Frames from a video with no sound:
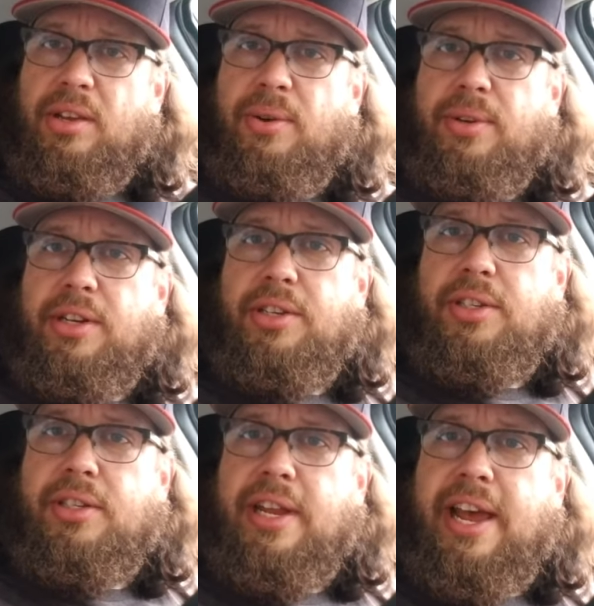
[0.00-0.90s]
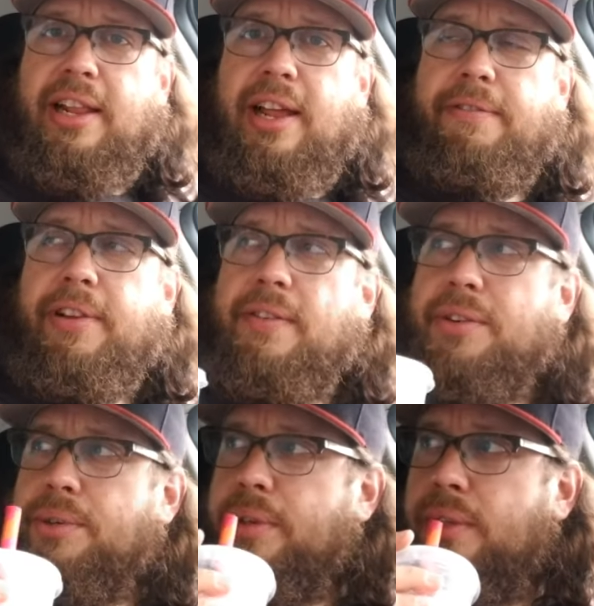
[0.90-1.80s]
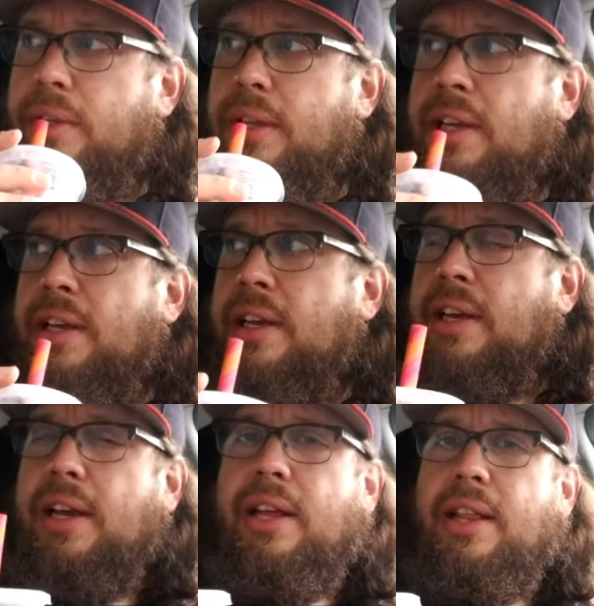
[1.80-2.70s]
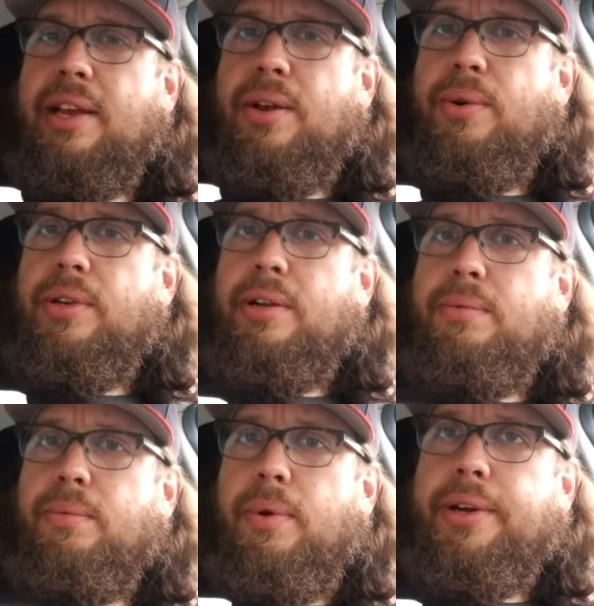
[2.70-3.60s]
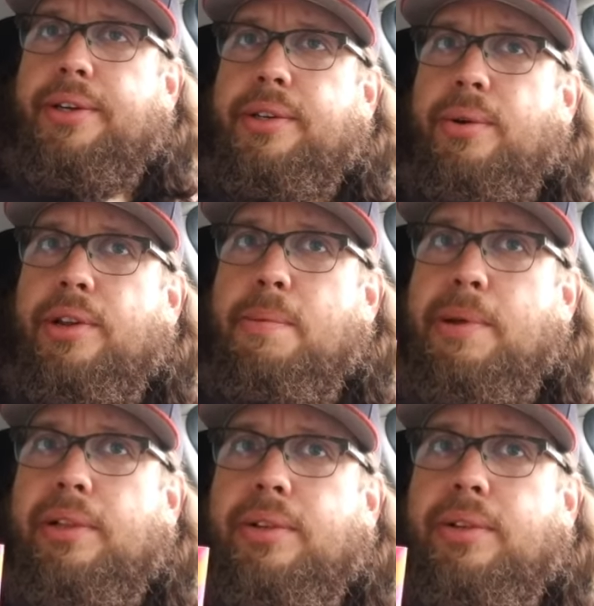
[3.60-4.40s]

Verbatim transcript: The coconut just doesn't add a lot of flavor to it. I like coconut water and coconut